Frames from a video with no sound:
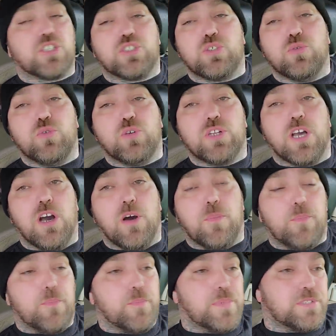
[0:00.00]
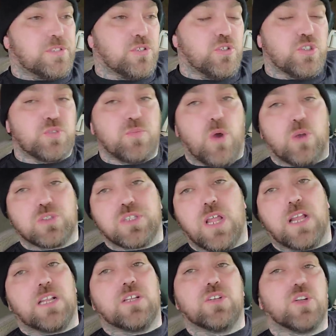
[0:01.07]
a dude up, but dude's most
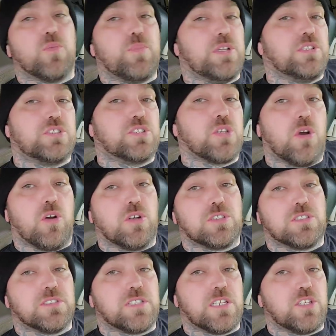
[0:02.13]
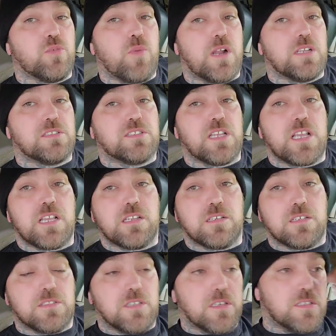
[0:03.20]
likely going to be charged because ain't nobody saying
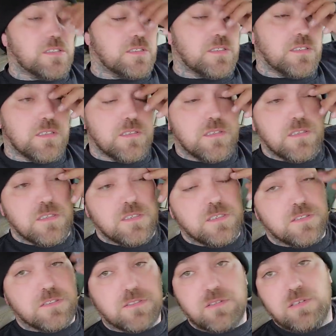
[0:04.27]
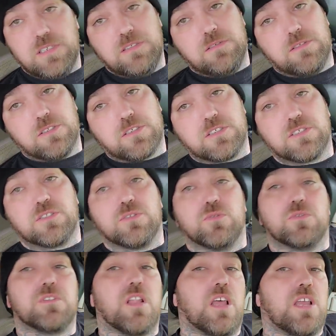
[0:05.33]
nothing on it. So he took this
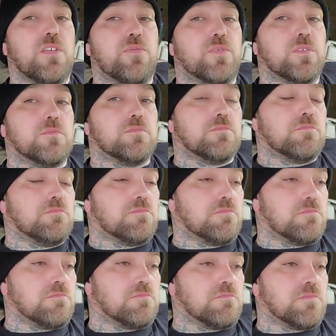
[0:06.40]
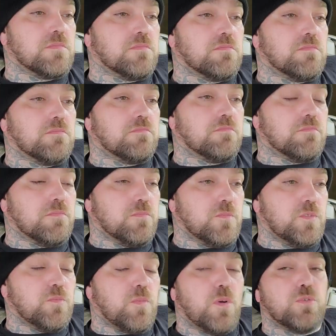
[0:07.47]
dude's life and
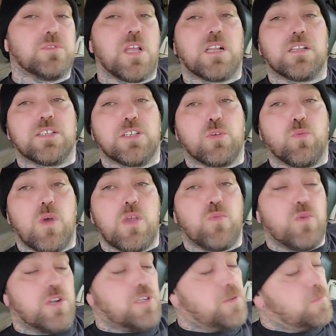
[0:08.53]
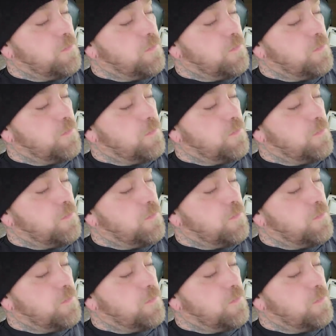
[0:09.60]
he'll most likely get away with it.